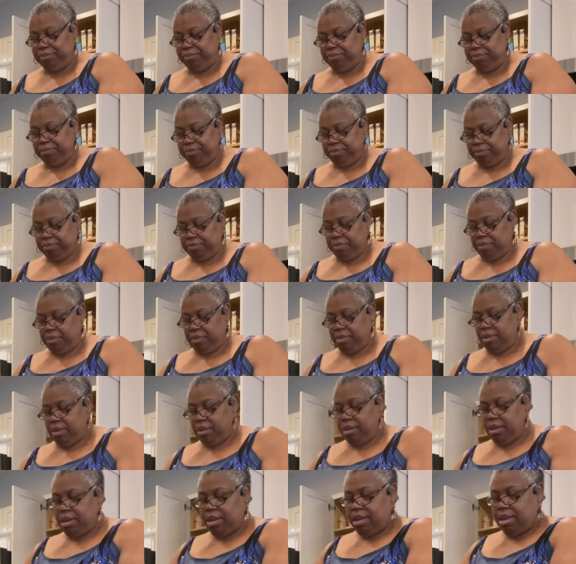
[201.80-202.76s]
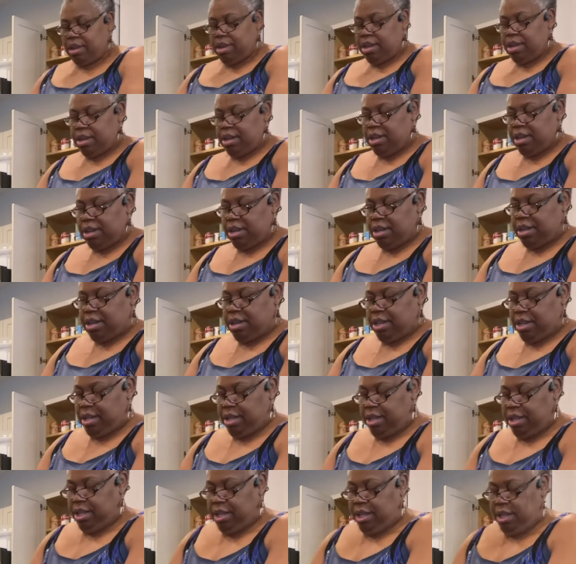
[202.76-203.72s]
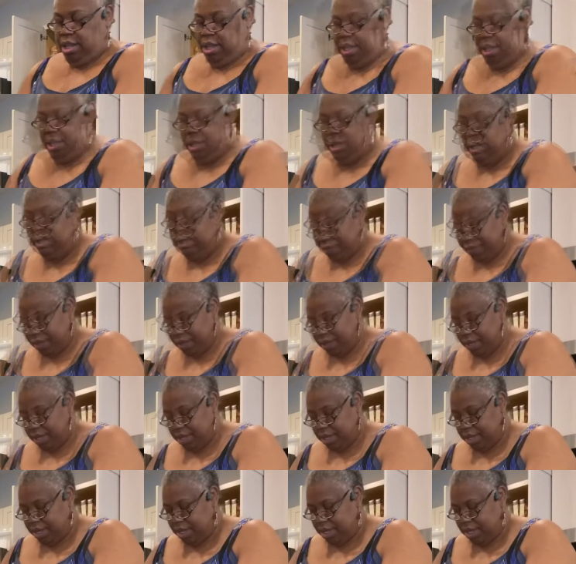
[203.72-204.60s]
[no speech]